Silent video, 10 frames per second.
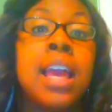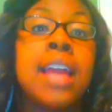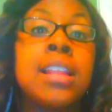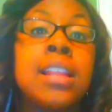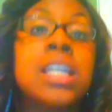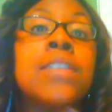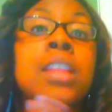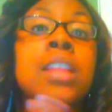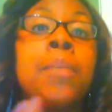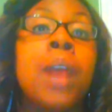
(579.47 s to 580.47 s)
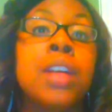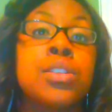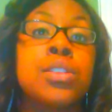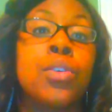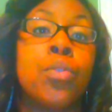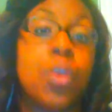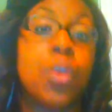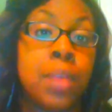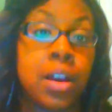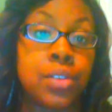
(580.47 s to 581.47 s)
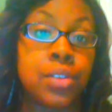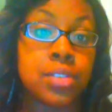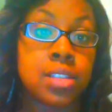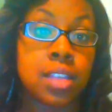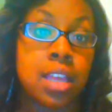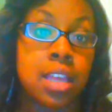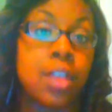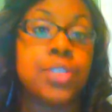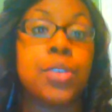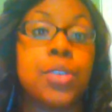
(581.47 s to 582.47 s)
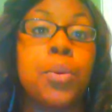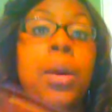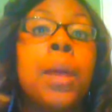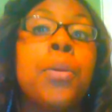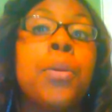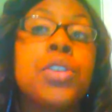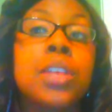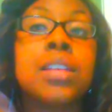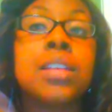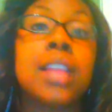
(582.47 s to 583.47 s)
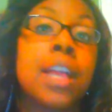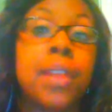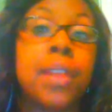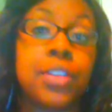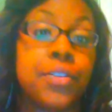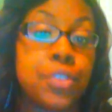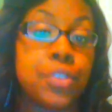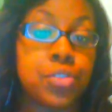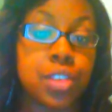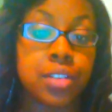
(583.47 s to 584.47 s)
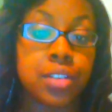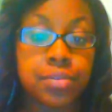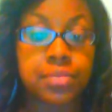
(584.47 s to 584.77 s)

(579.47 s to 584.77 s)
and giving them positive role models, and also pushing to think about their future.